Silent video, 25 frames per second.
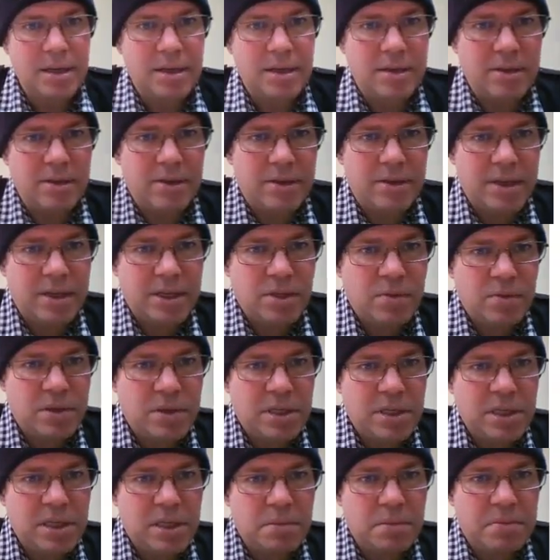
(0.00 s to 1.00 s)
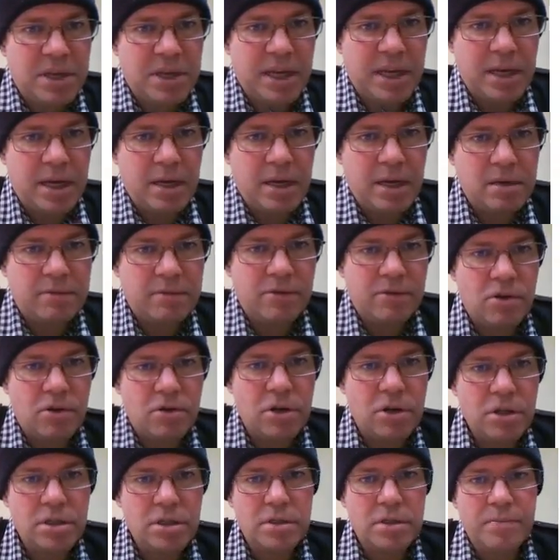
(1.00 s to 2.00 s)
this would disappear, of
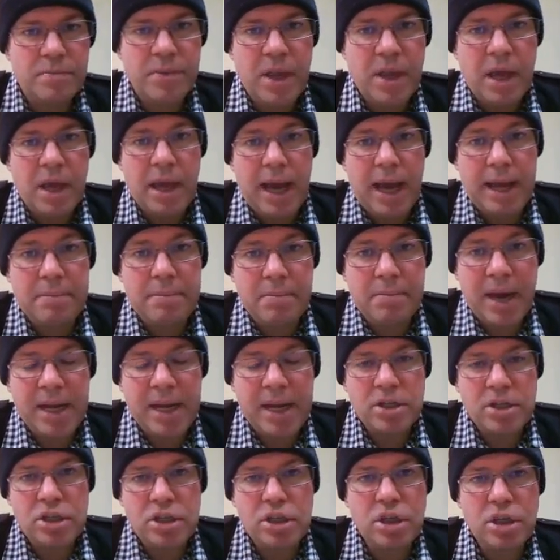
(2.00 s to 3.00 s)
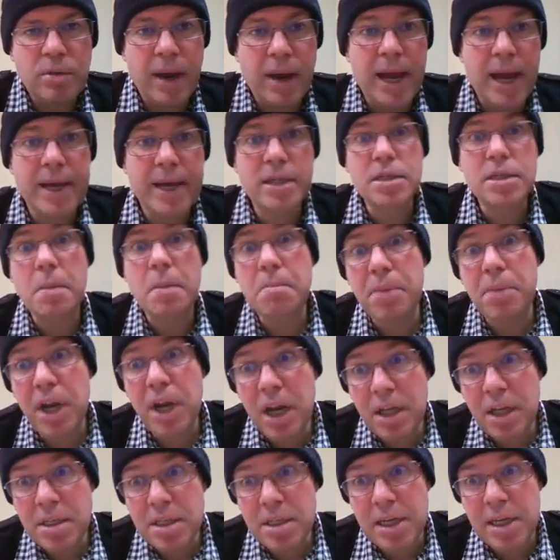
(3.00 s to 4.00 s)
course, and minus 2x
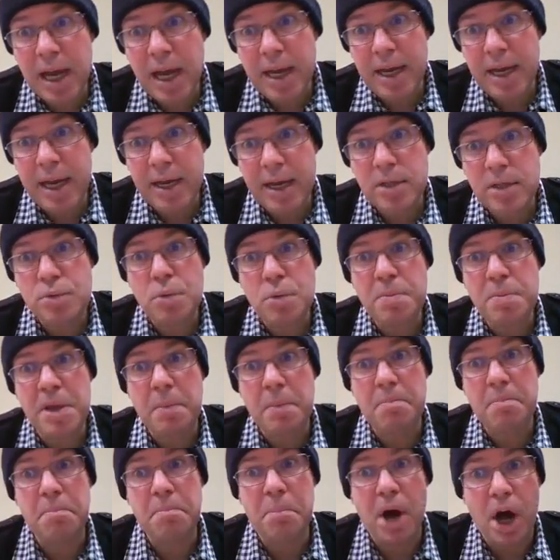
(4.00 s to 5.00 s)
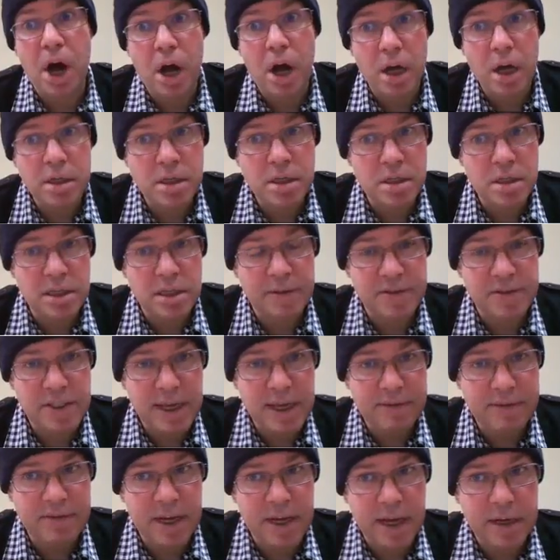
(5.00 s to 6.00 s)
plus 9x would be a positive
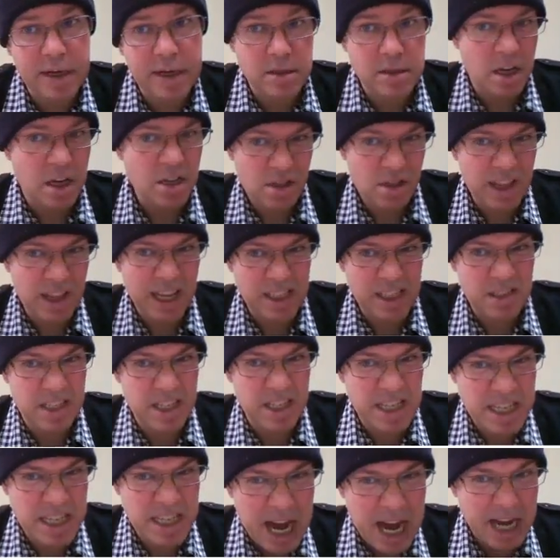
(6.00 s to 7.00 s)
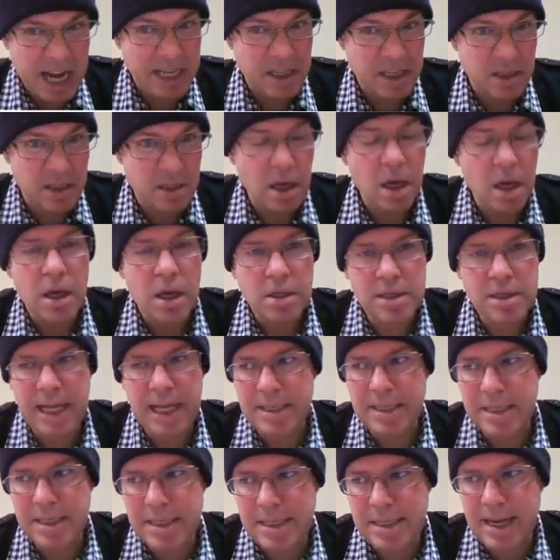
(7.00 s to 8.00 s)
7x. So that's nice. So
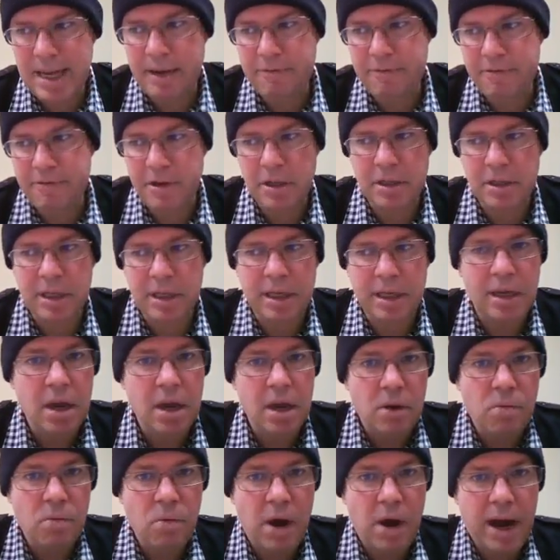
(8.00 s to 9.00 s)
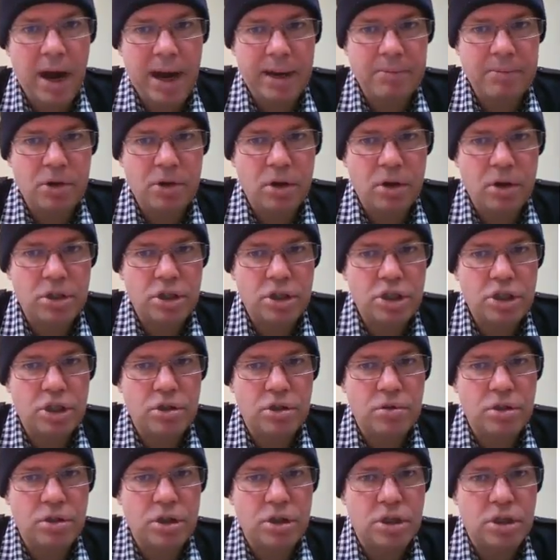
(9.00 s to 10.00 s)
that's definitely what I'm going to
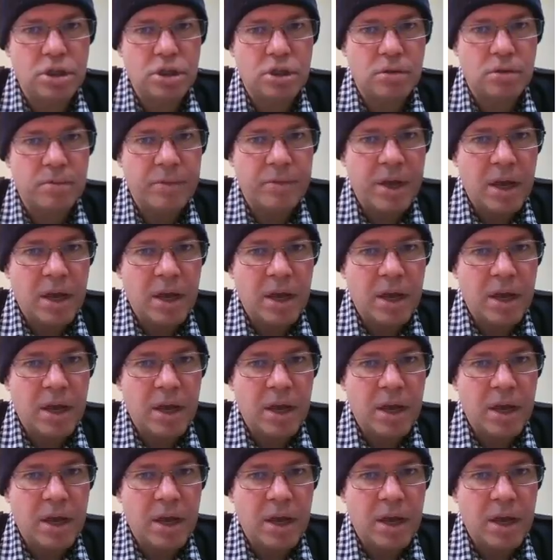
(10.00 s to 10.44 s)
choose to do.